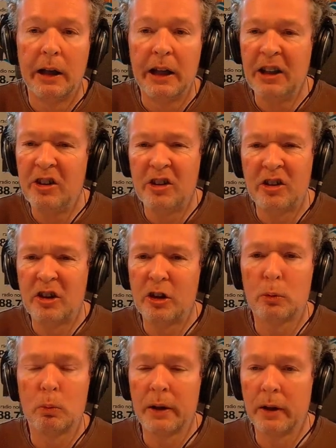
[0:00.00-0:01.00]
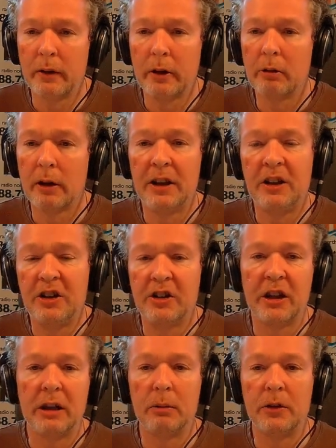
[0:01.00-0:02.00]
is just one of the greatest
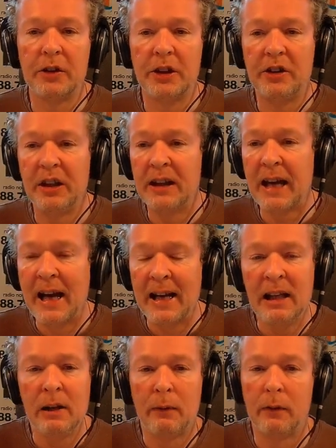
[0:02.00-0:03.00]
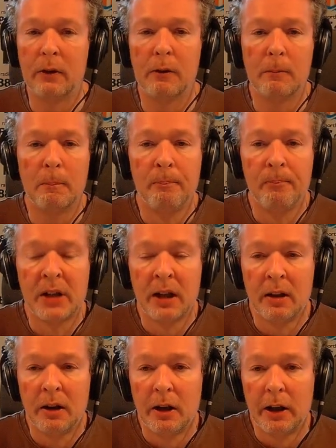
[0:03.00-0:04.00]
sequences in any film.
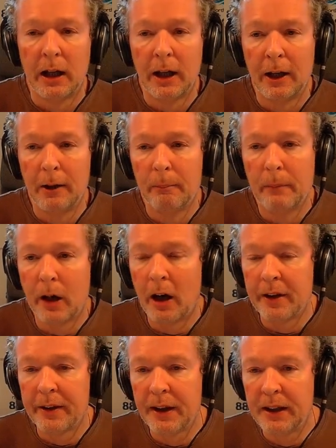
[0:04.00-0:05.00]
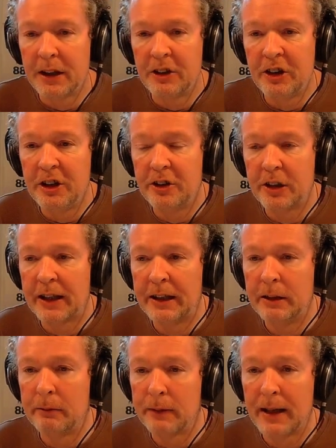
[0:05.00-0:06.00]
I think this is
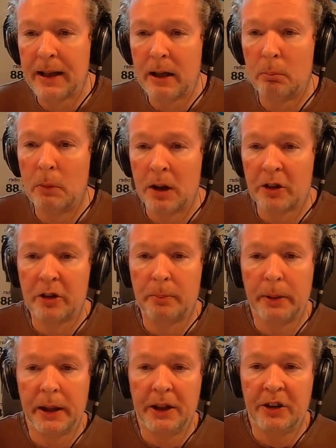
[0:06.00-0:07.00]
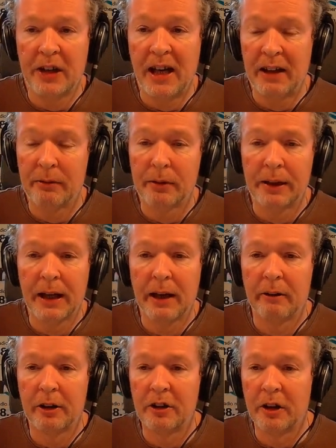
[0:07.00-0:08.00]
a flat-out masterpiece. Every
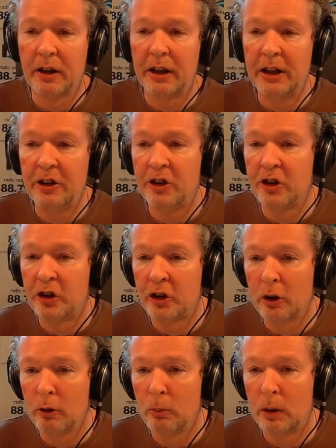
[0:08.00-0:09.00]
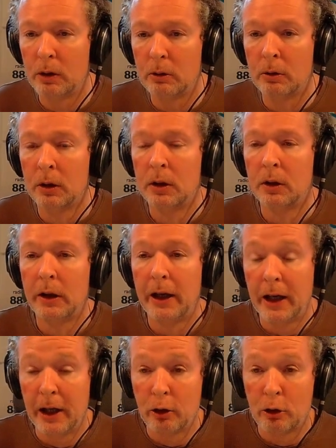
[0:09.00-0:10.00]
character is so well
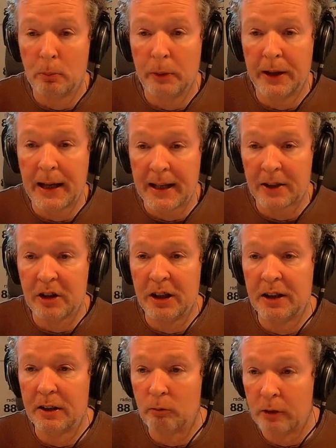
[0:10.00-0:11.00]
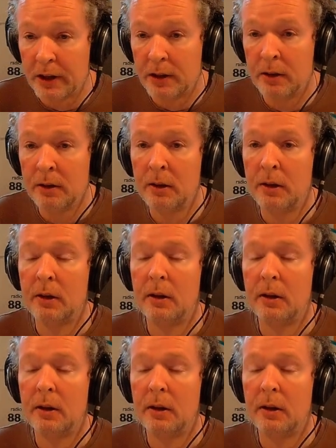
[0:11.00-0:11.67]
helmed and acted and written,